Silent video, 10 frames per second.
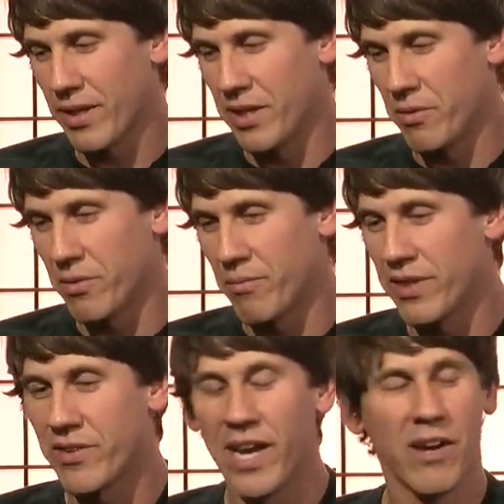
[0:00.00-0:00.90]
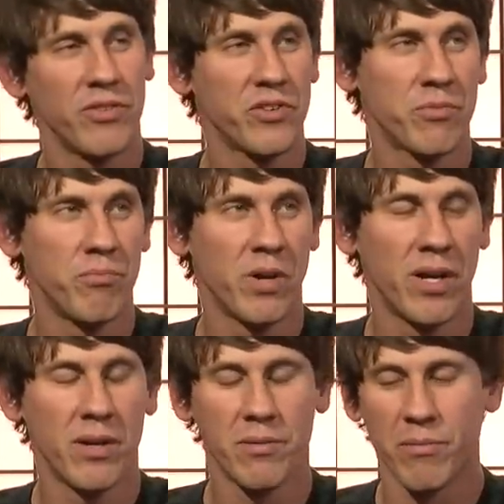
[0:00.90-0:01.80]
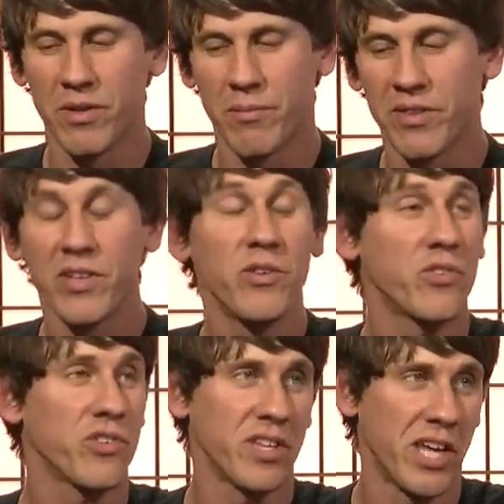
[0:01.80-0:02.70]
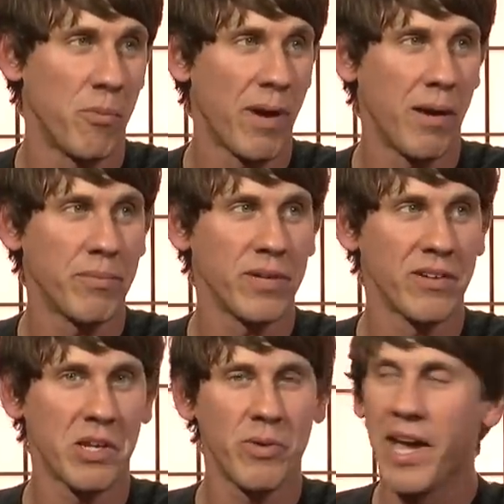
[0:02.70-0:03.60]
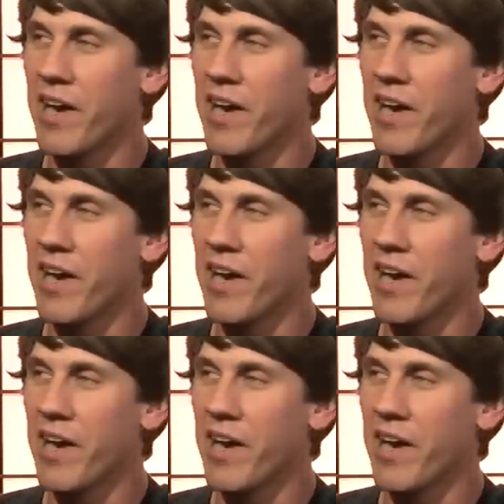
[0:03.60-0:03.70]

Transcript: you know monthly average uh, monthly users on the Yelp app, and like we